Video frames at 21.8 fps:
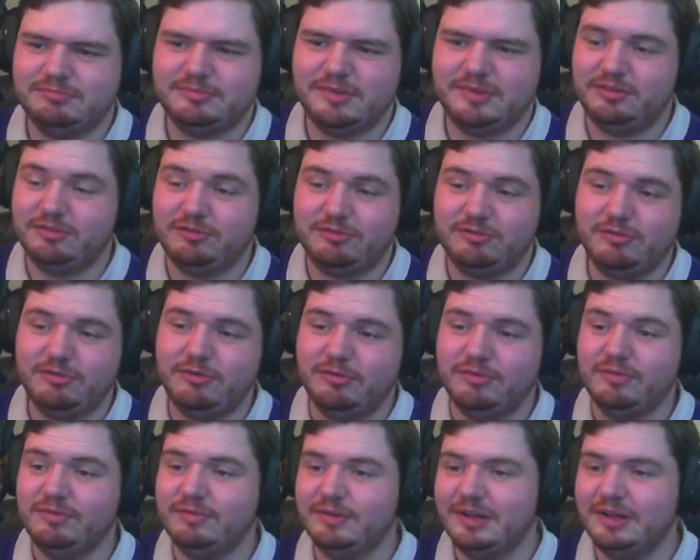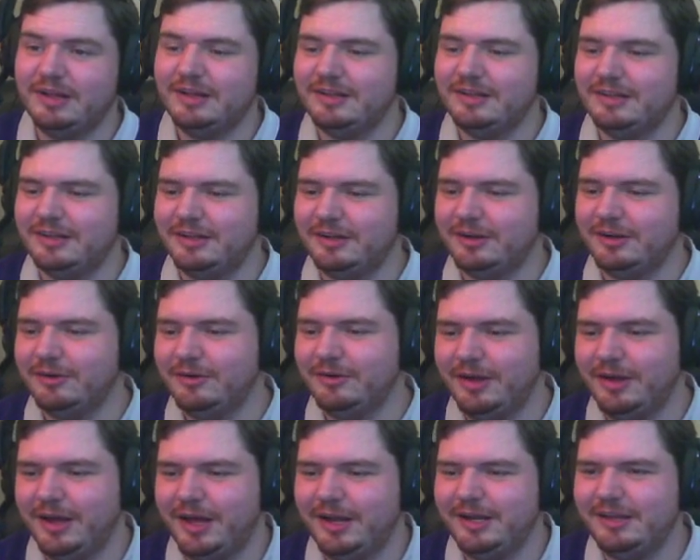that's the truth. You know,
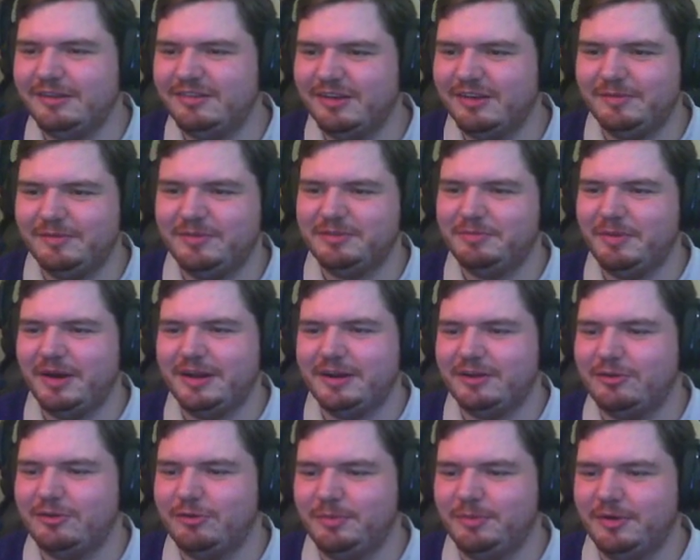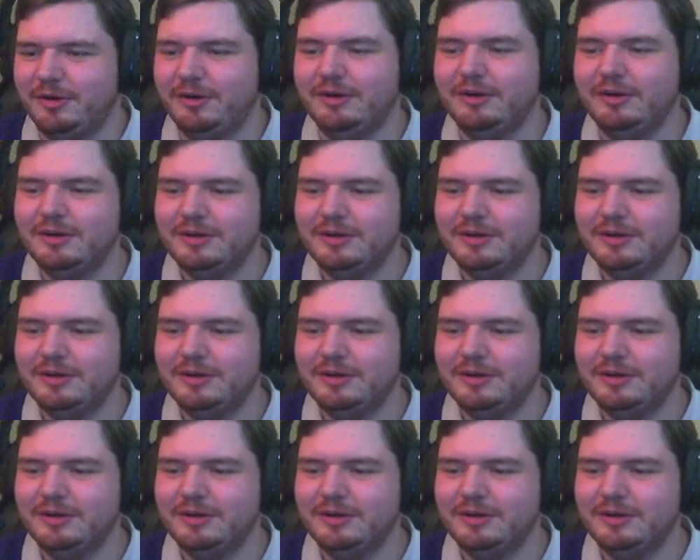any team is better than QPR.